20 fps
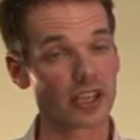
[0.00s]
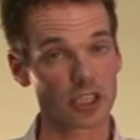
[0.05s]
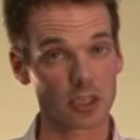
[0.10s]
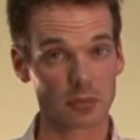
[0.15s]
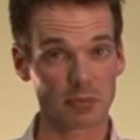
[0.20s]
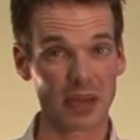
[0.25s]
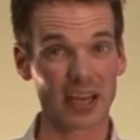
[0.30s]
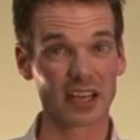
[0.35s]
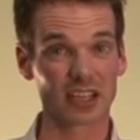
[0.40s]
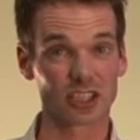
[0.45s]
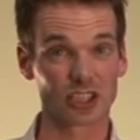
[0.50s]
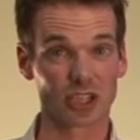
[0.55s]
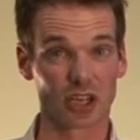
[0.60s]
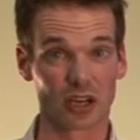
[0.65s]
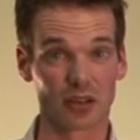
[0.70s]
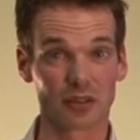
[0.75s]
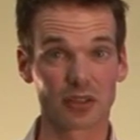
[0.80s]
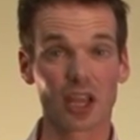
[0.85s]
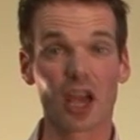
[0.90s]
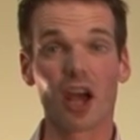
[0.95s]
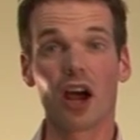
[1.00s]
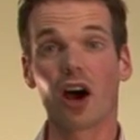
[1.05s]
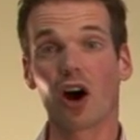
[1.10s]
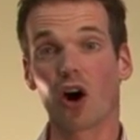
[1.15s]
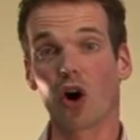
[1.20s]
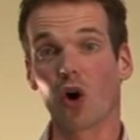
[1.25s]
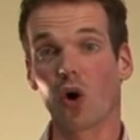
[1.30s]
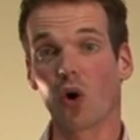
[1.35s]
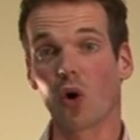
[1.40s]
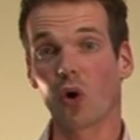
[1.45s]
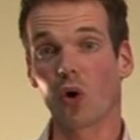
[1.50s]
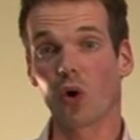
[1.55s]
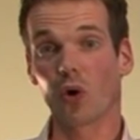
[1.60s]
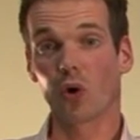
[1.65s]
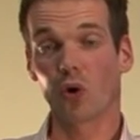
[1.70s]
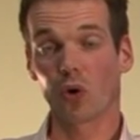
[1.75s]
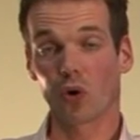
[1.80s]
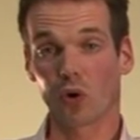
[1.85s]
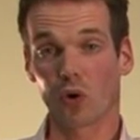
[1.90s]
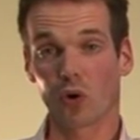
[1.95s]
as a manager
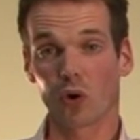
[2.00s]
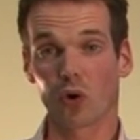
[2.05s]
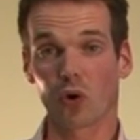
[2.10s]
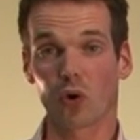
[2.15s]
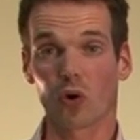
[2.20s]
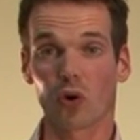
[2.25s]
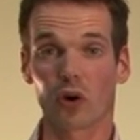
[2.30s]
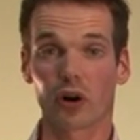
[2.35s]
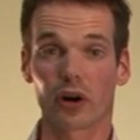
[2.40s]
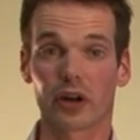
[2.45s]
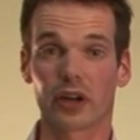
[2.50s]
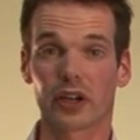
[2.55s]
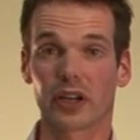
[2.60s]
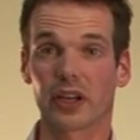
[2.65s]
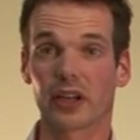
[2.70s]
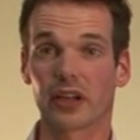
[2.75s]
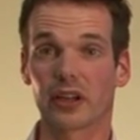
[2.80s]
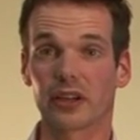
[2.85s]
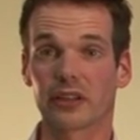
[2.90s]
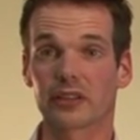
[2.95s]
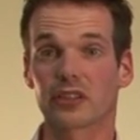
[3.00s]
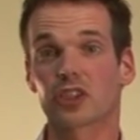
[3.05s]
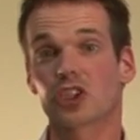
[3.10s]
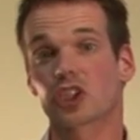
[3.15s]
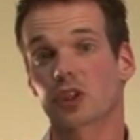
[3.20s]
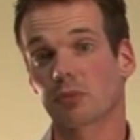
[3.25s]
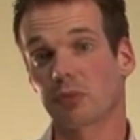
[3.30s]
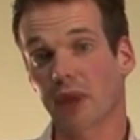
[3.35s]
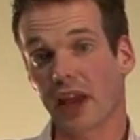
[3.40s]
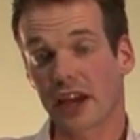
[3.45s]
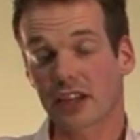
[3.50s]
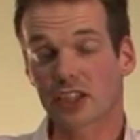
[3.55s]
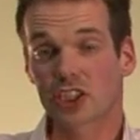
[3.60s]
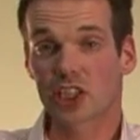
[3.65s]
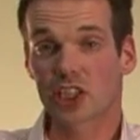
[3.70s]
or the supply